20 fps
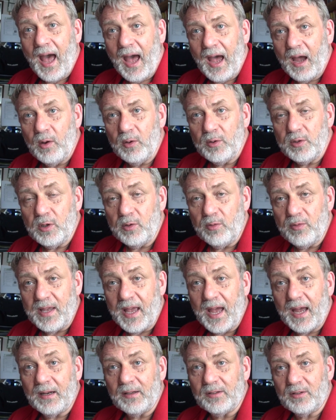how you
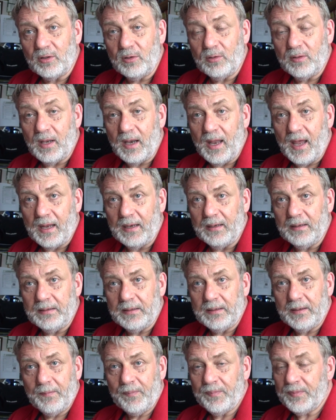react to the land.
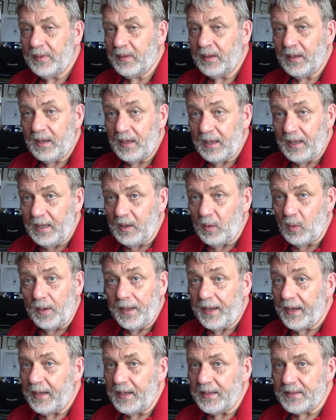
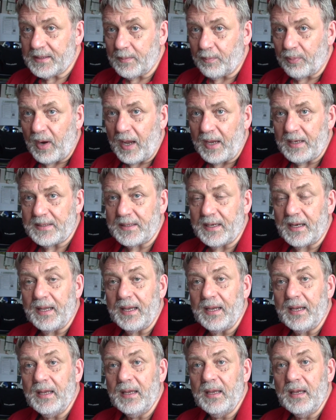Equally,
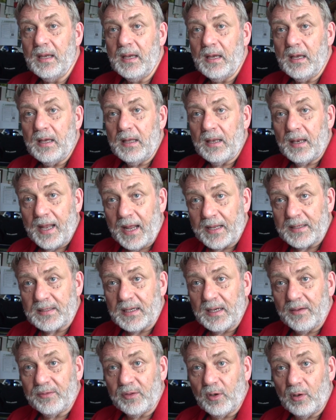surprisingly,
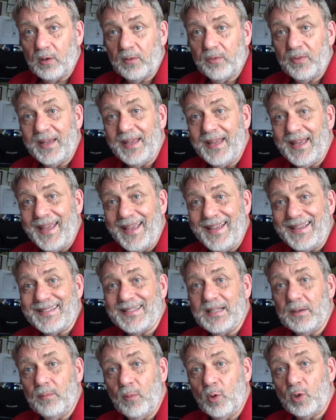landscape photography
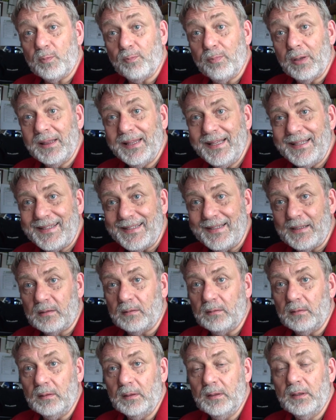is the most
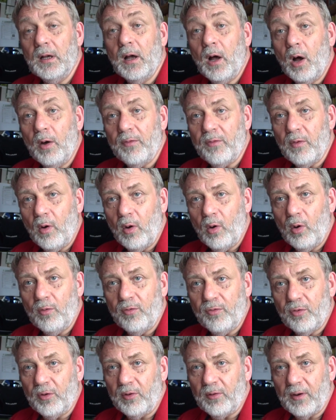political of all
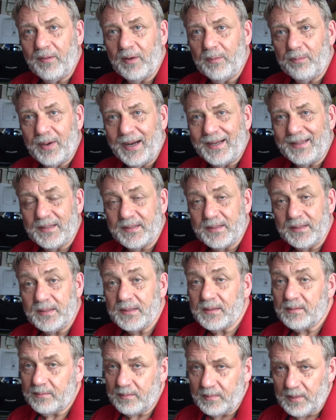photographic
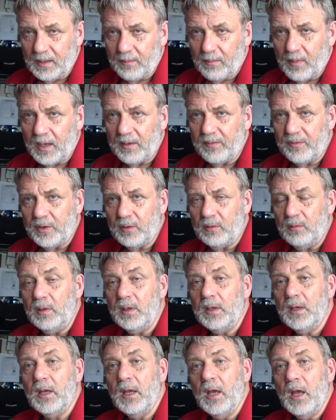practices, in my view,
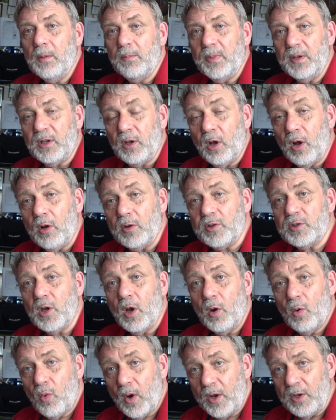because
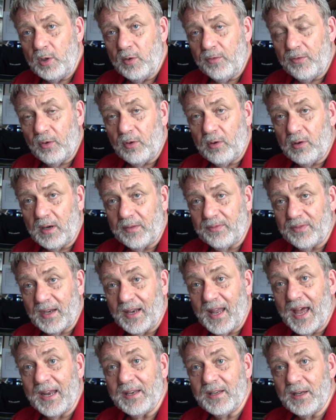when you photograph the
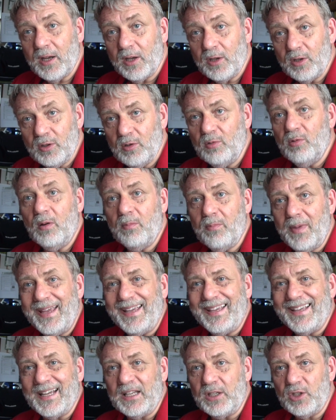land, you are
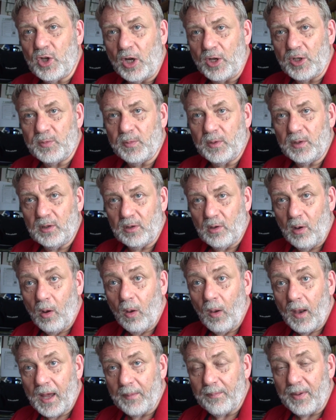making a judgment
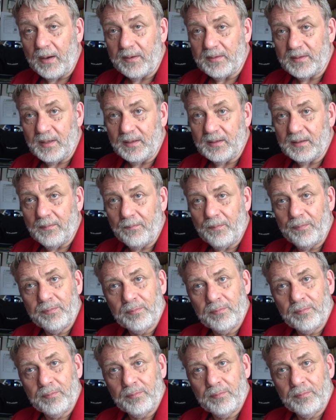call about it.